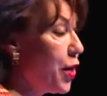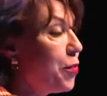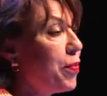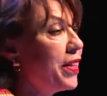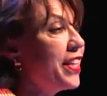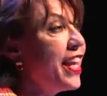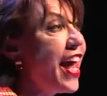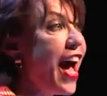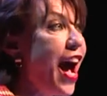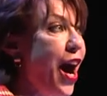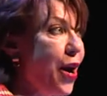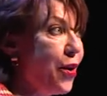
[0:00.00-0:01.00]
But
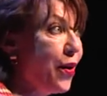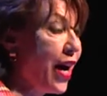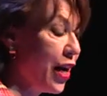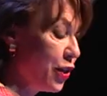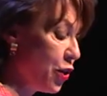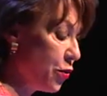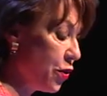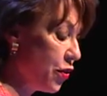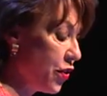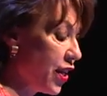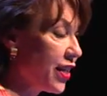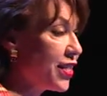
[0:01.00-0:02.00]
now I know the
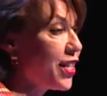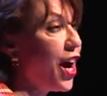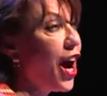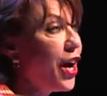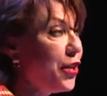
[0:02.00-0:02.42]
things I